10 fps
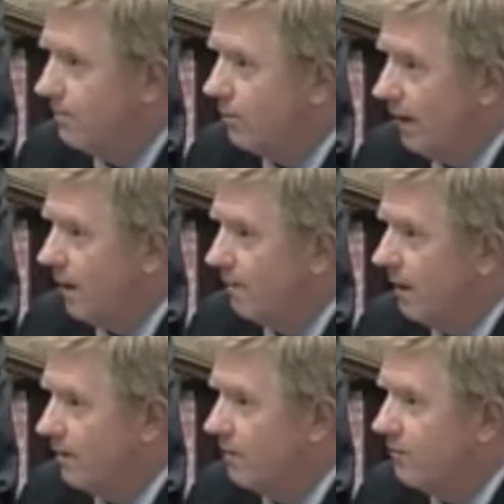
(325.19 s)
parental
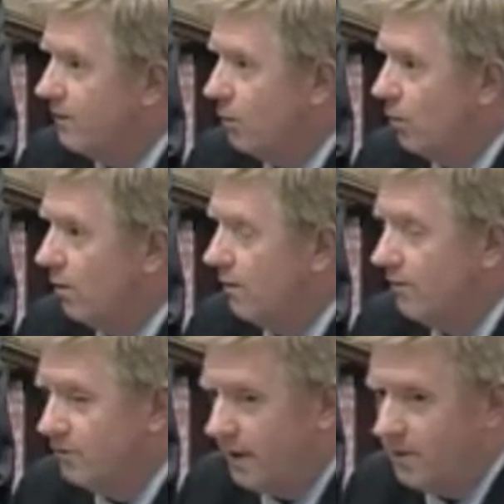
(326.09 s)
abductions in the world.
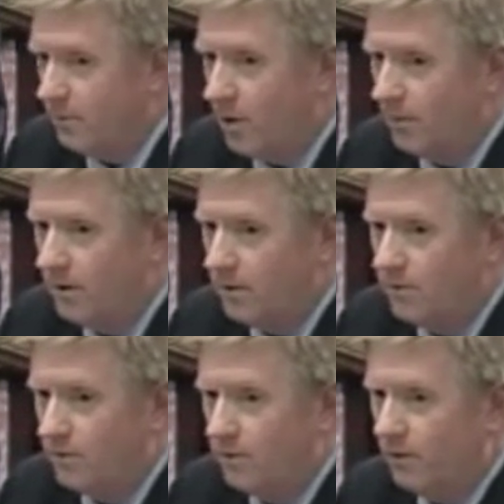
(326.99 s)
The State Department
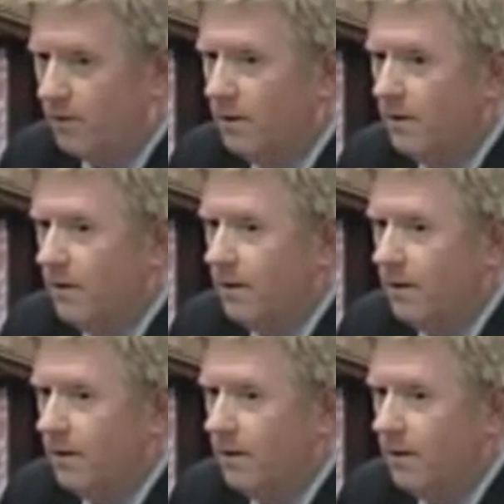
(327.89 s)
uses her.